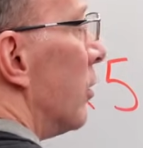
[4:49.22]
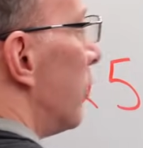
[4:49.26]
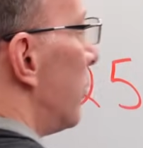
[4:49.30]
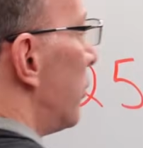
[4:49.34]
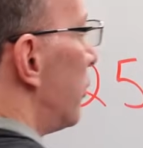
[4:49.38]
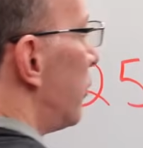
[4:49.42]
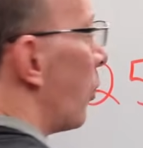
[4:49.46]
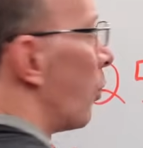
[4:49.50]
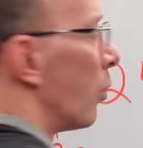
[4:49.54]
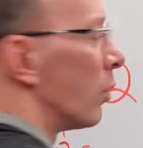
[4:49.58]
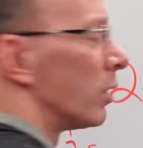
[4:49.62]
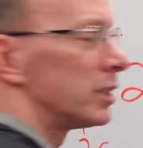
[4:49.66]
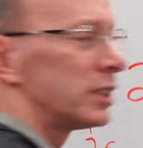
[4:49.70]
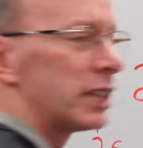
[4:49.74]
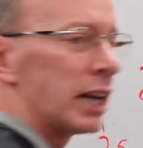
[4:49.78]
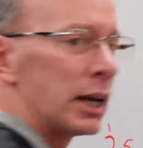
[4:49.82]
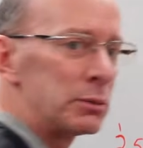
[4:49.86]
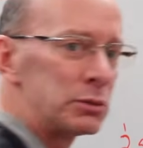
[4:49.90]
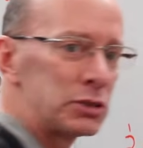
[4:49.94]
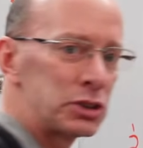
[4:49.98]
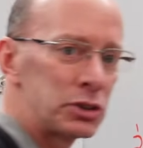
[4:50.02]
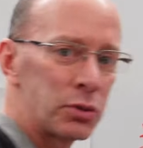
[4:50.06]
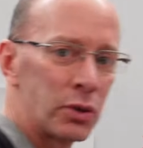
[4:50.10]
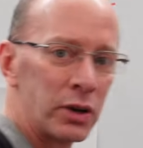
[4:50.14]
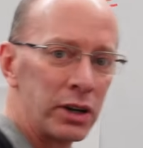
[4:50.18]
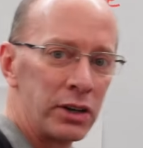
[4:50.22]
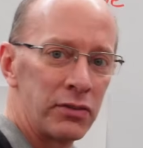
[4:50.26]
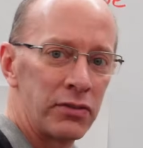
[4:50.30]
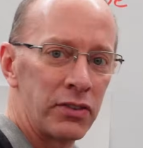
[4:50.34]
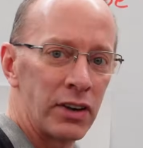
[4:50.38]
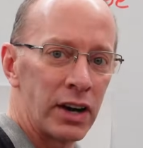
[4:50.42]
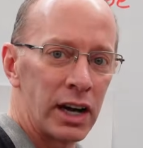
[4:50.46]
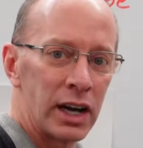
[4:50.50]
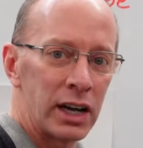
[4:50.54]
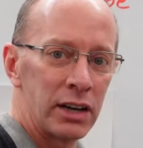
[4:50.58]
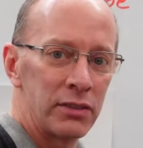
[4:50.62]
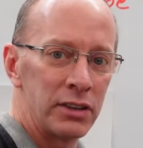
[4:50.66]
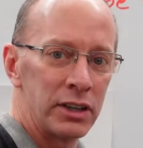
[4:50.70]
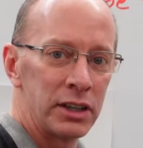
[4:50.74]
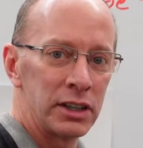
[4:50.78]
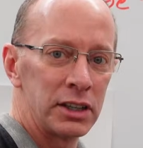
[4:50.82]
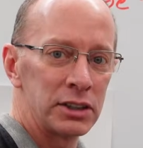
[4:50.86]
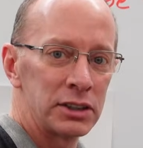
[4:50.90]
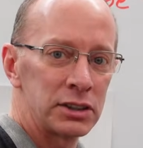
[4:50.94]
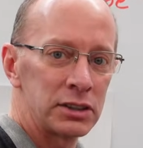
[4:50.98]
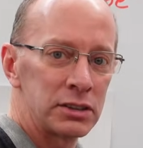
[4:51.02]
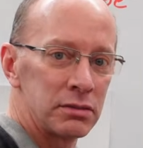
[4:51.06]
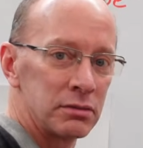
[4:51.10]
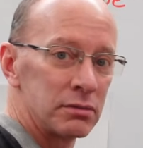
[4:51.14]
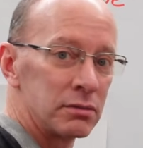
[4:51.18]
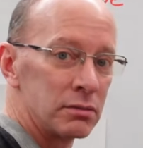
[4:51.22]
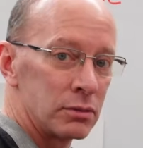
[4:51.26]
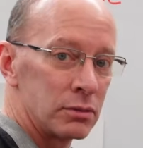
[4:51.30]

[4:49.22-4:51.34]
4 times 25 is